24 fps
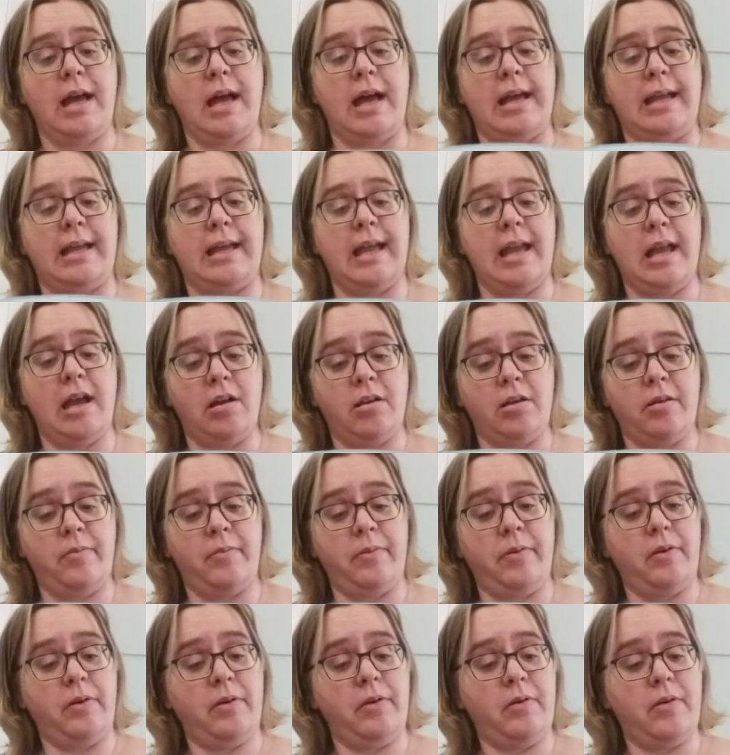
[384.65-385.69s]
a
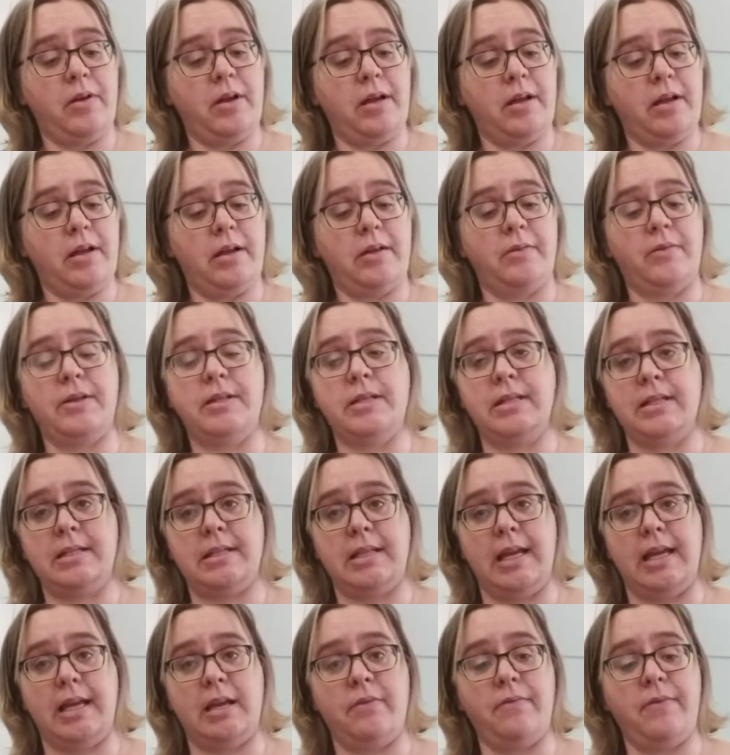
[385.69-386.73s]
caribou, which is
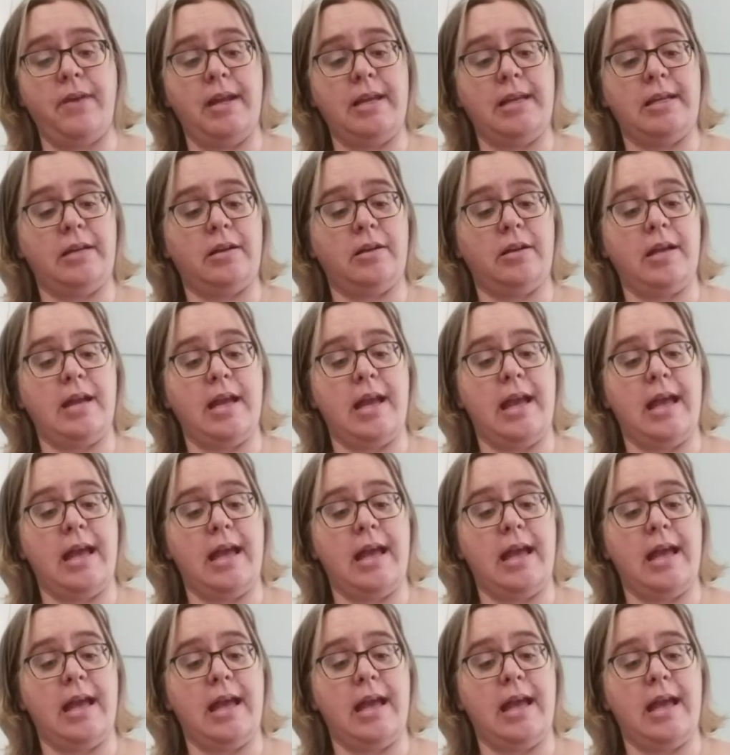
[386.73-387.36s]
like a reindeer,